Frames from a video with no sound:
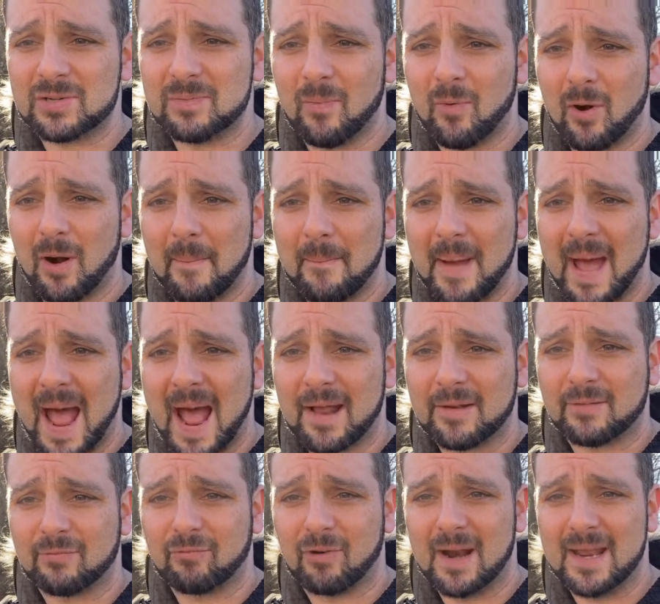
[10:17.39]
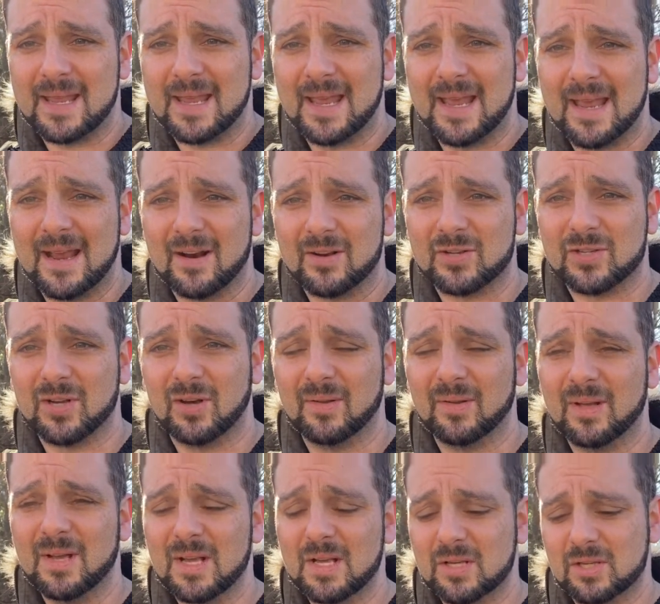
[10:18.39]
more mass right here.
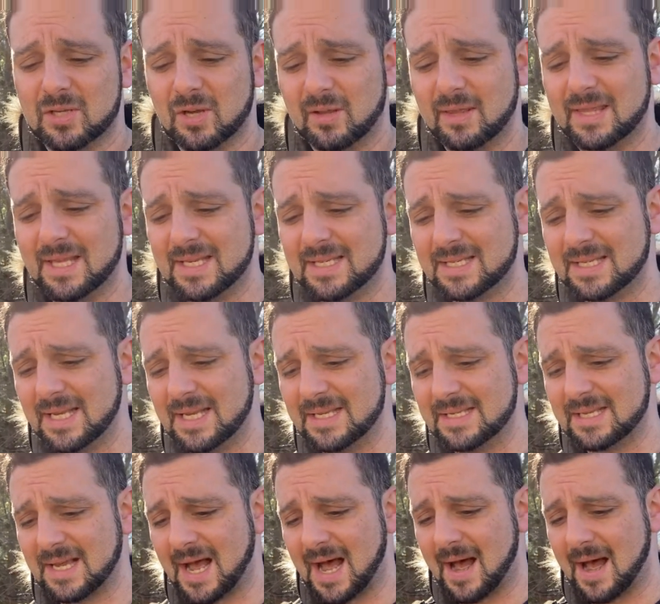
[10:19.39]
So this is